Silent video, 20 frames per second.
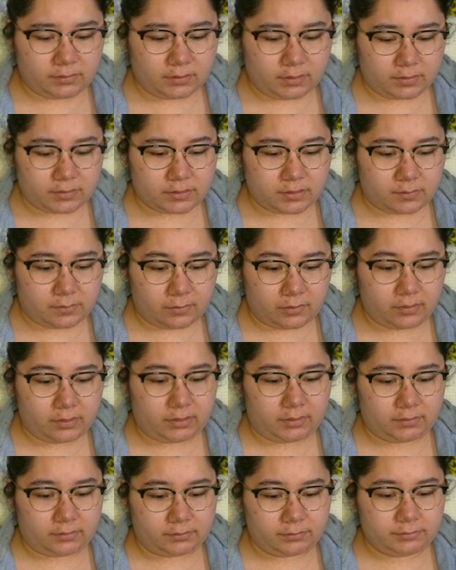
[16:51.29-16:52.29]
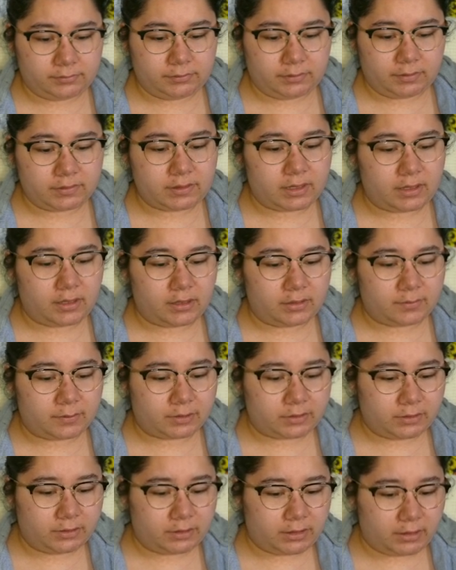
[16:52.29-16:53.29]
yesterday morning because I got up
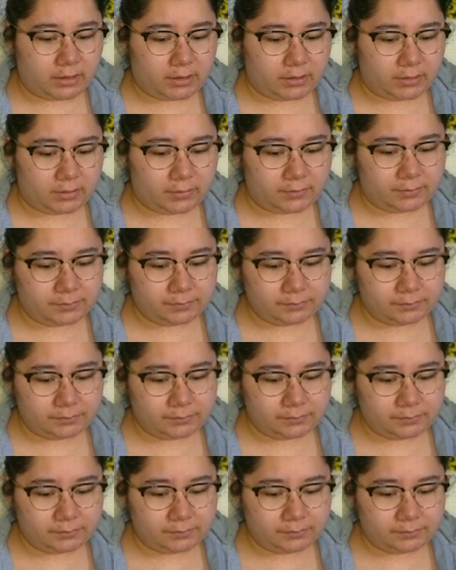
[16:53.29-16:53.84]
early to edit.